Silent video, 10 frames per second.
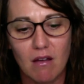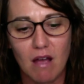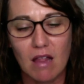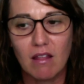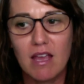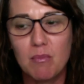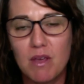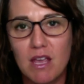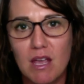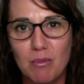I like
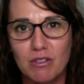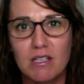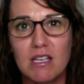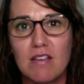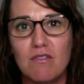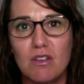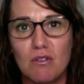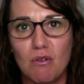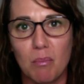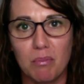being able to give
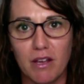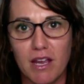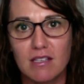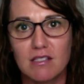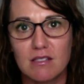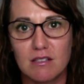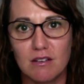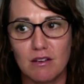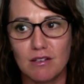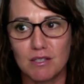you a place
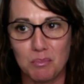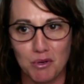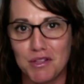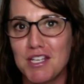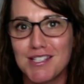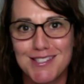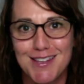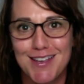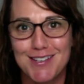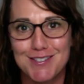to put these
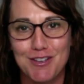things.